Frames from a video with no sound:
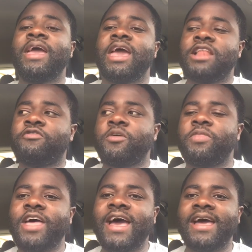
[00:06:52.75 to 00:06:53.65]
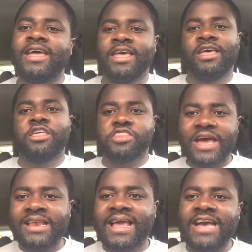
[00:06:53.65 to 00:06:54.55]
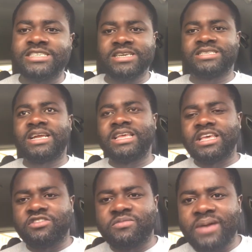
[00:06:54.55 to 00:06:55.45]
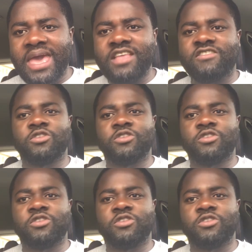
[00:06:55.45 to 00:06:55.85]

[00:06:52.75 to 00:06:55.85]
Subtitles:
And from that guy started telling his mates,